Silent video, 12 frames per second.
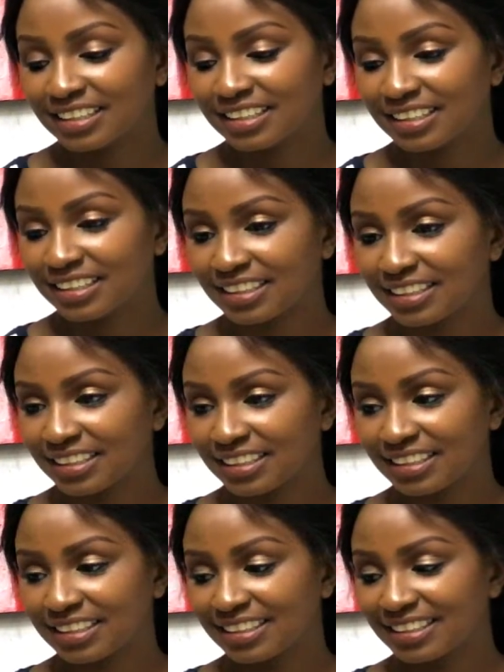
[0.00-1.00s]

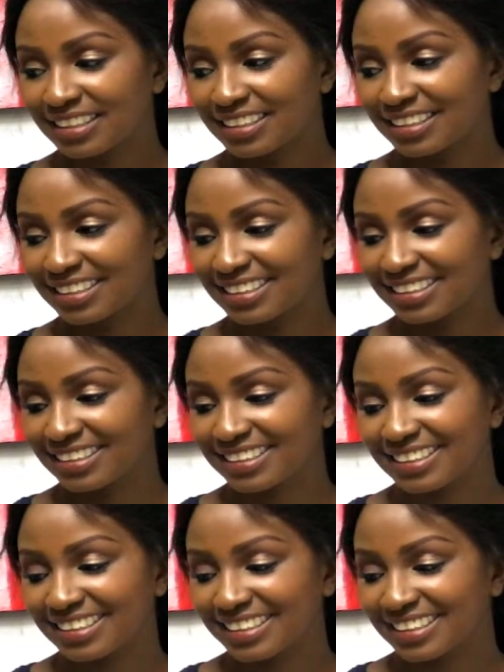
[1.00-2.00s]

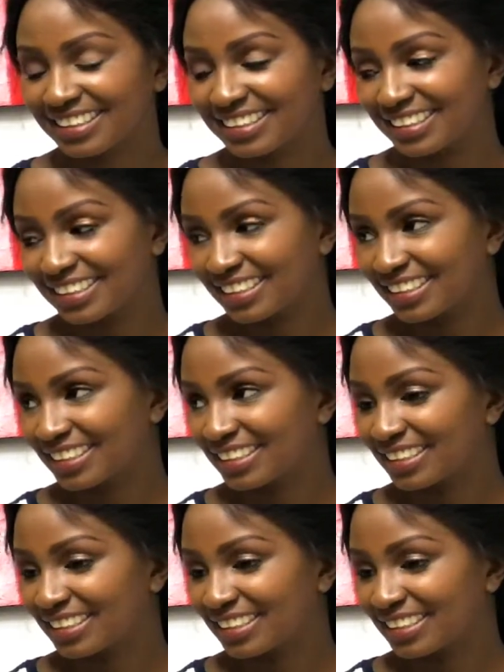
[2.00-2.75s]
No words are spoken by the person on screen.